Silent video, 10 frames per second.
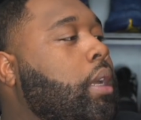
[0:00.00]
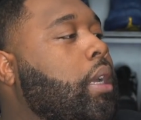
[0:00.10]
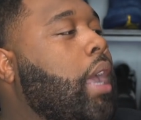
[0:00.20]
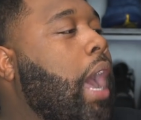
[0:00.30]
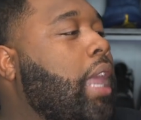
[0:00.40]

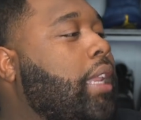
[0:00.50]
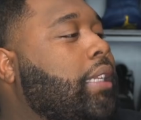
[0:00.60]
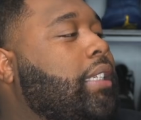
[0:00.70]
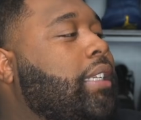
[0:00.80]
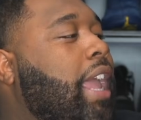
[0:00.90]

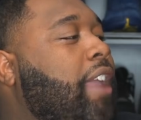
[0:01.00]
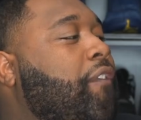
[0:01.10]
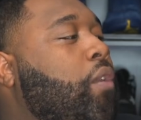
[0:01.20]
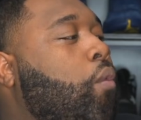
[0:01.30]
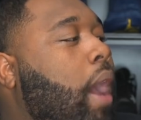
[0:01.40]
College
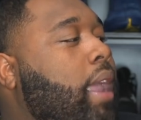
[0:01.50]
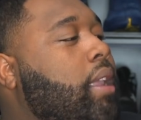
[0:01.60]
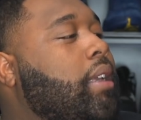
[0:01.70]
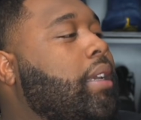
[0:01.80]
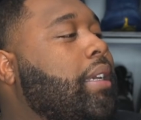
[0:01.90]
Navy White,
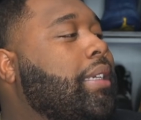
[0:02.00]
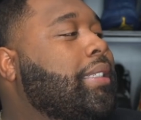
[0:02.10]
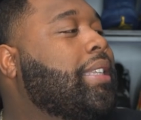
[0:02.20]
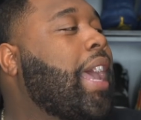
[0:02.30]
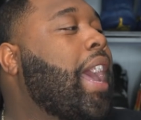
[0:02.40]

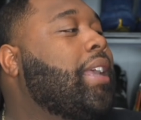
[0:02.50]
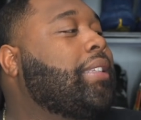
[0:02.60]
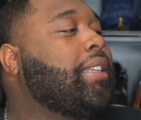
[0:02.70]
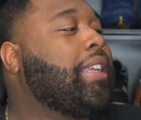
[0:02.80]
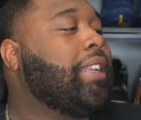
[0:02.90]

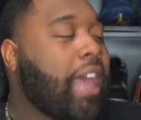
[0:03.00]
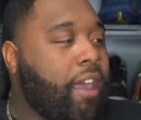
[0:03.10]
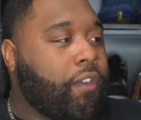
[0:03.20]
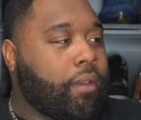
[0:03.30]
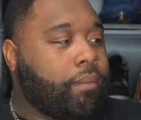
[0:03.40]
size
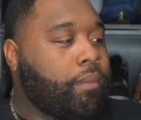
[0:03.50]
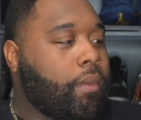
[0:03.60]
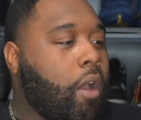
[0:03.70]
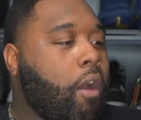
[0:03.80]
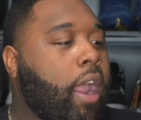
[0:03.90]
eleven.
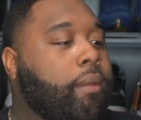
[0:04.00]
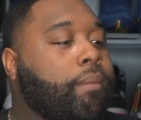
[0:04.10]
All right.